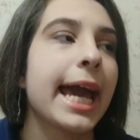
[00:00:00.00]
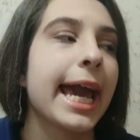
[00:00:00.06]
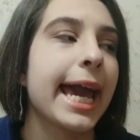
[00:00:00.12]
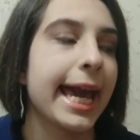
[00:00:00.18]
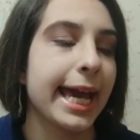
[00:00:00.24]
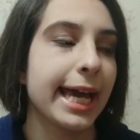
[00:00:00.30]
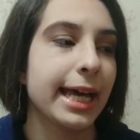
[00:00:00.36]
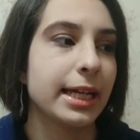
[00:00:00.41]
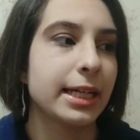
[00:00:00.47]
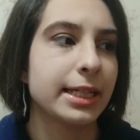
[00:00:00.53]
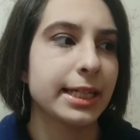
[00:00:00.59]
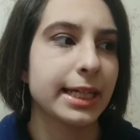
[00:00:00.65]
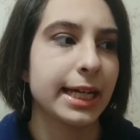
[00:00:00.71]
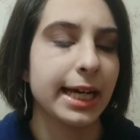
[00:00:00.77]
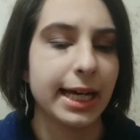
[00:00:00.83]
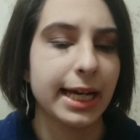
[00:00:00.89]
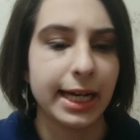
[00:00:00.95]
And
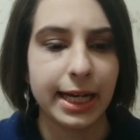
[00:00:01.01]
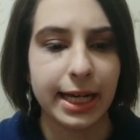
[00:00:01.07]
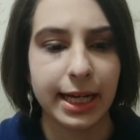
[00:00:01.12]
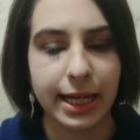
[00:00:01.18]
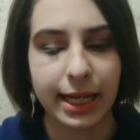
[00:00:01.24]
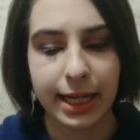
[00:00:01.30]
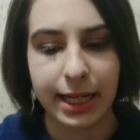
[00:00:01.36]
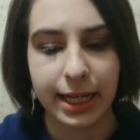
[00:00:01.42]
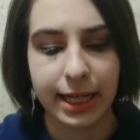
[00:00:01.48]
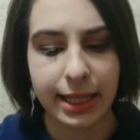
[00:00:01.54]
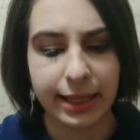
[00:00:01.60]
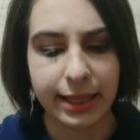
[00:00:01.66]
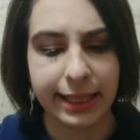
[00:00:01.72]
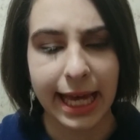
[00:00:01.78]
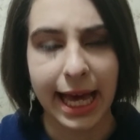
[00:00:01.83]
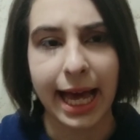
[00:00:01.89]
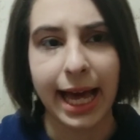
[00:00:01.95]

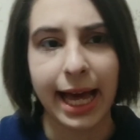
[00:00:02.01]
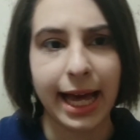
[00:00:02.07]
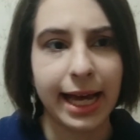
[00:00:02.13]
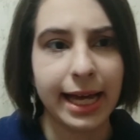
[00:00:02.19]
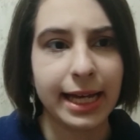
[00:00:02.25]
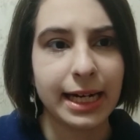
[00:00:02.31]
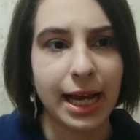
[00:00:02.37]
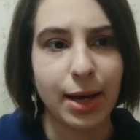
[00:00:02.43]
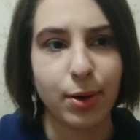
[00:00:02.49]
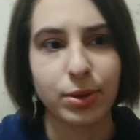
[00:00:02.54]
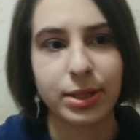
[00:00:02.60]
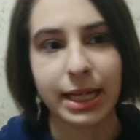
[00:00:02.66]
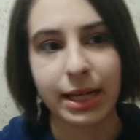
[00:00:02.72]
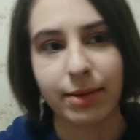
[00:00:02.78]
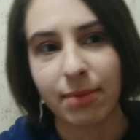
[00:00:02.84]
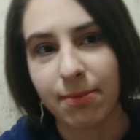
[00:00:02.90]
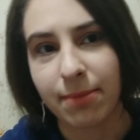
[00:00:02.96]
then I was
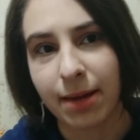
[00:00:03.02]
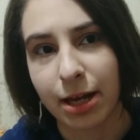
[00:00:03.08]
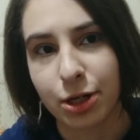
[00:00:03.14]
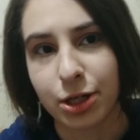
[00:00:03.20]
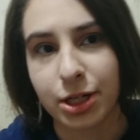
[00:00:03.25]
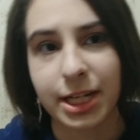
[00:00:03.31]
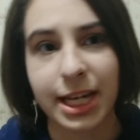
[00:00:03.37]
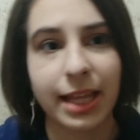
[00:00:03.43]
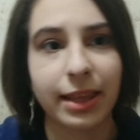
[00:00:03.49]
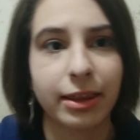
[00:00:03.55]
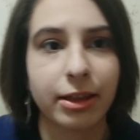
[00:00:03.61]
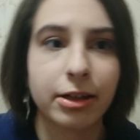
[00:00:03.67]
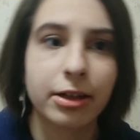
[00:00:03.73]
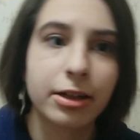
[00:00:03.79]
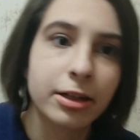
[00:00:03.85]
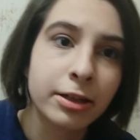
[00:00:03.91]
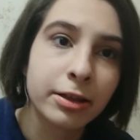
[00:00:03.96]
like, maybe I should get
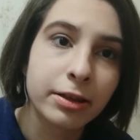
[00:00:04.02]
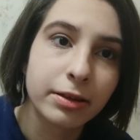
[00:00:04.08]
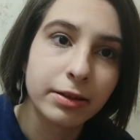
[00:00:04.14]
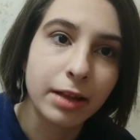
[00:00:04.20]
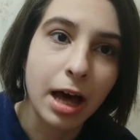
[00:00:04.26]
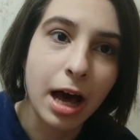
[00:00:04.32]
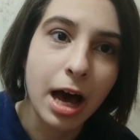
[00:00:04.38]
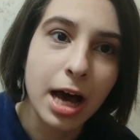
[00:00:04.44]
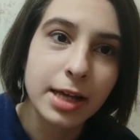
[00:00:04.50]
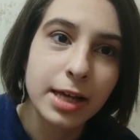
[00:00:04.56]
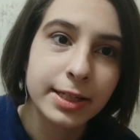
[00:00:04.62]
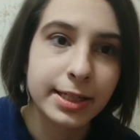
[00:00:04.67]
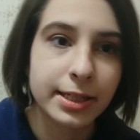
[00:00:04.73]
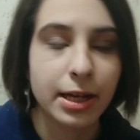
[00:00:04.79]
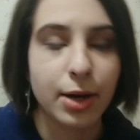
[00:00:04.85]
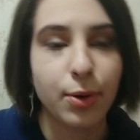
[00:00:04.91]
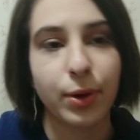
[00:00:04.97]
the
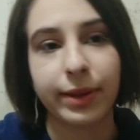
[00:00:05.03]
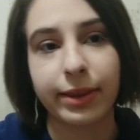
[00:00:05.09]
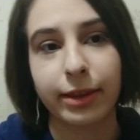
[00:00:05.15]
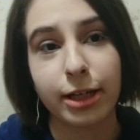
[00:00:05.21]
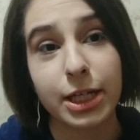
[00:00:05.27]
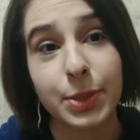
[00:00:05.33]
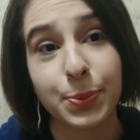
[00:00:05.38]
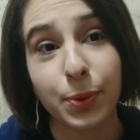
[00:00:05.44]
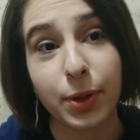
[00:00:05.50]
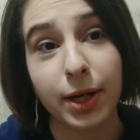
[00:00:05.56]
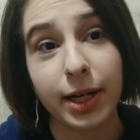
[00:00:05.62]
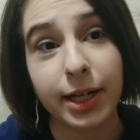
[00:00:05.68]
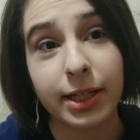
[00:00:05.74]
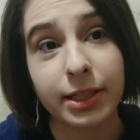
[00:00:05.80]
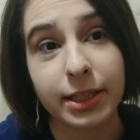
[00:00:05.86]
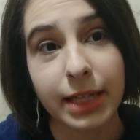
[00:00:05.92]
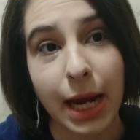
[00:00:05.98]
gloss. So at this point,